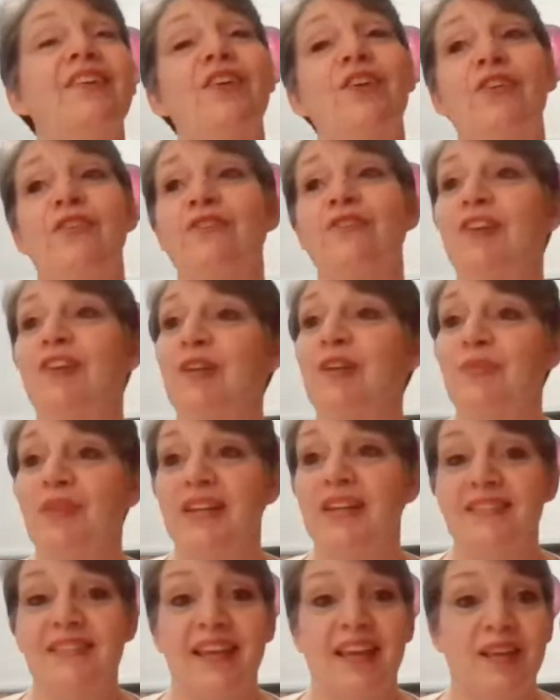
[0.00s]
I don't know if
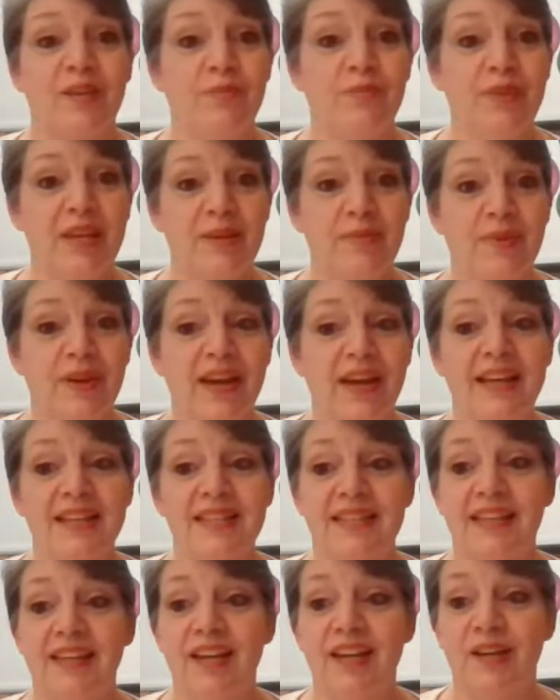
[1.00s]
anybody's like me, but
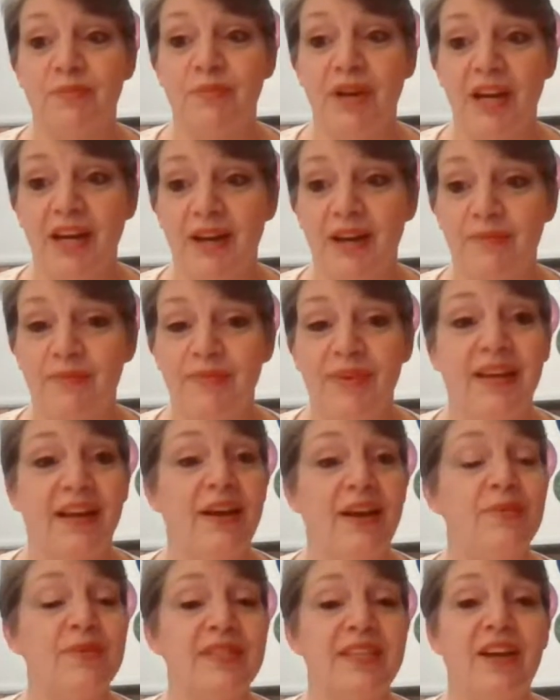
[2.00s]
as a young mom,
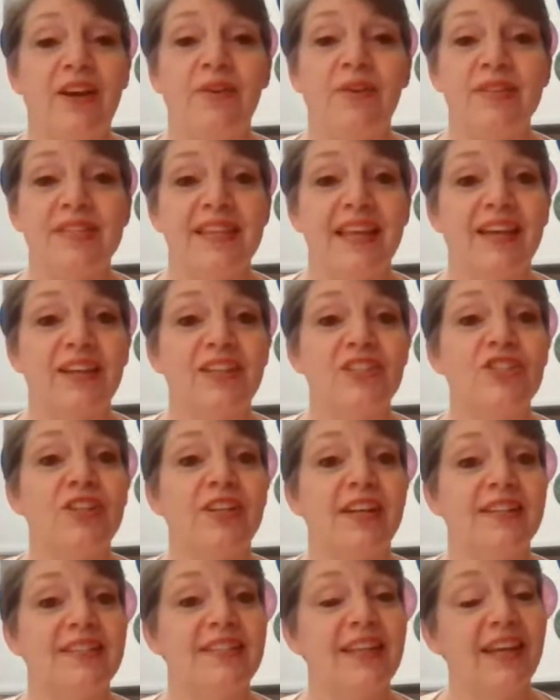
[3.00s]
I was always like,
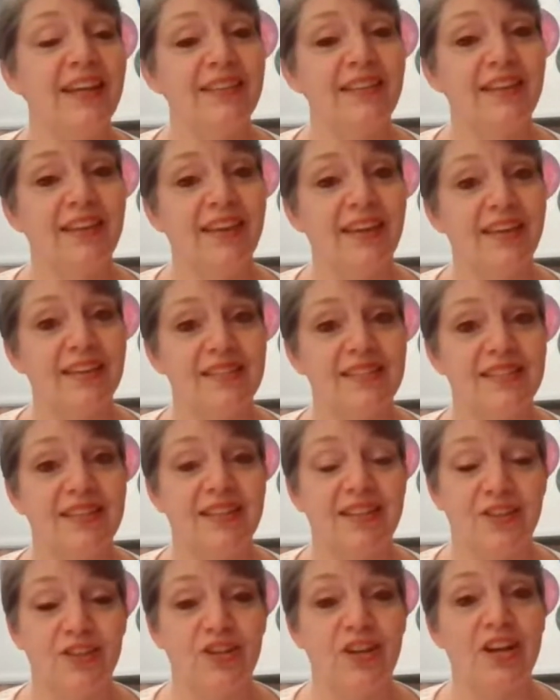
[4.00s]
should I take the kids
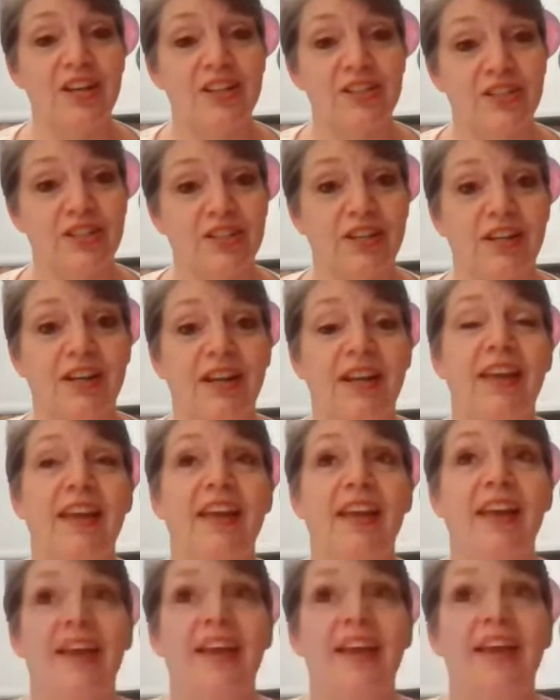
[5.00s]
to the doctor
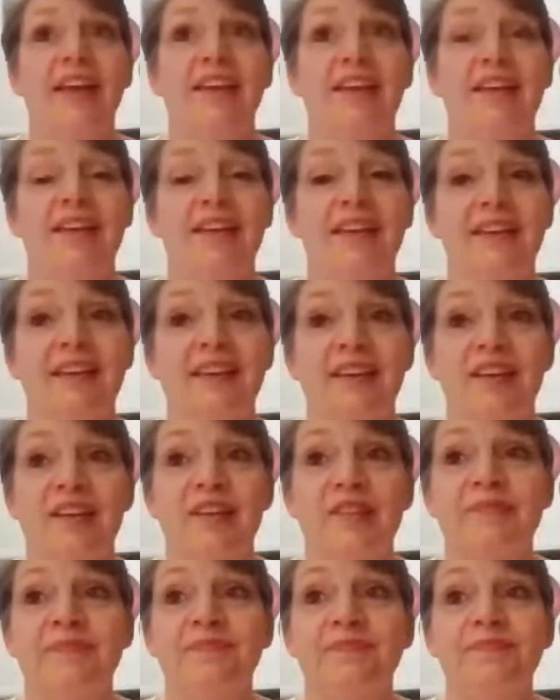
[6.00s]

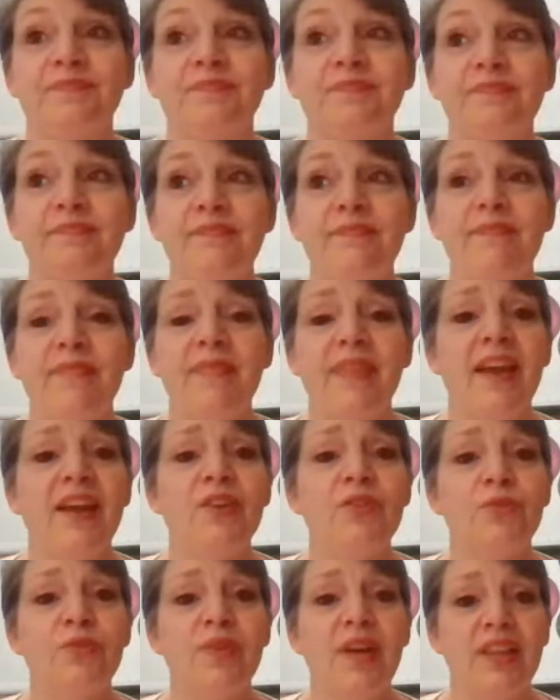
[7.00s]
and
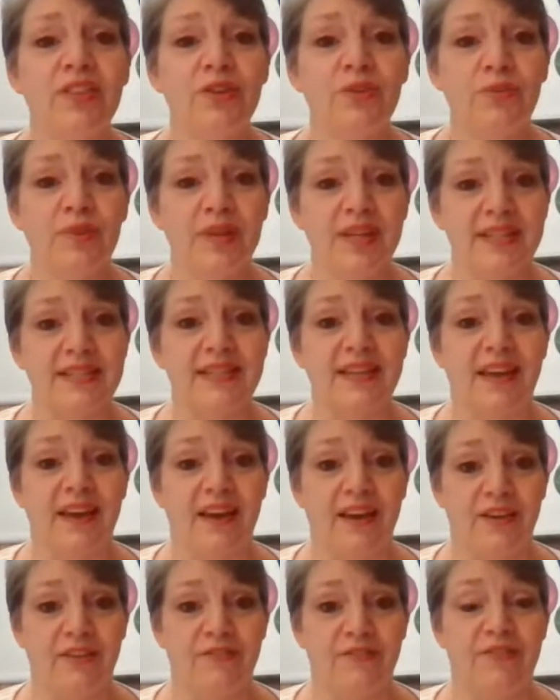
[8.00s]
run the risk
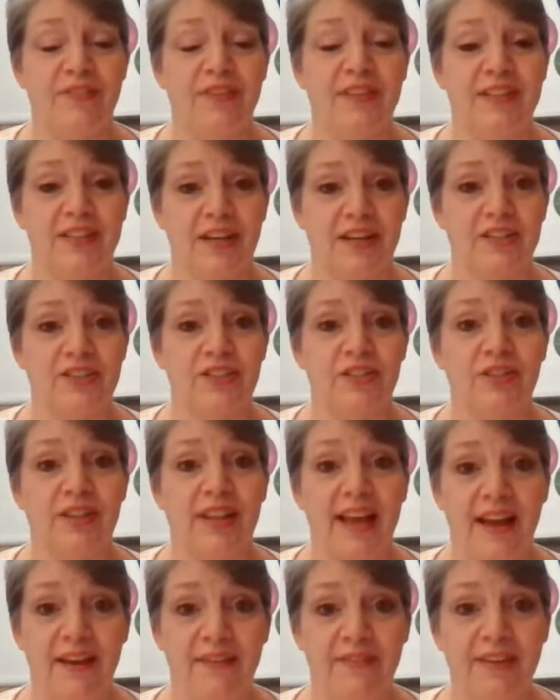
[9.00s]
of the doctor
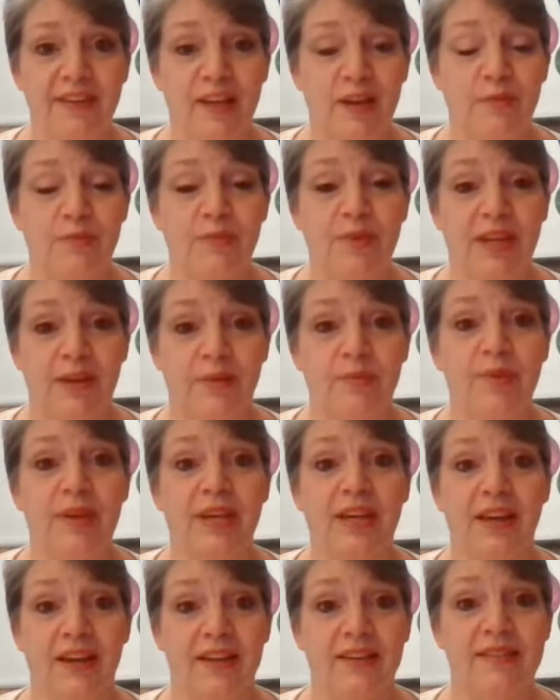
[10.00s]
laughing at me
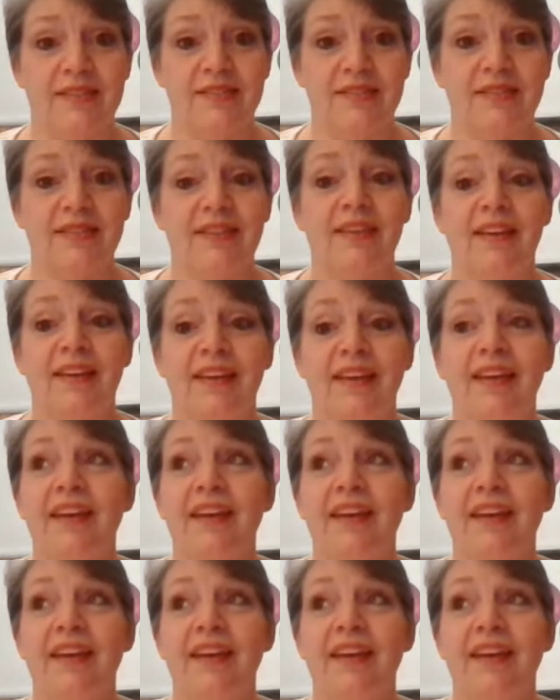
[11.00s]
because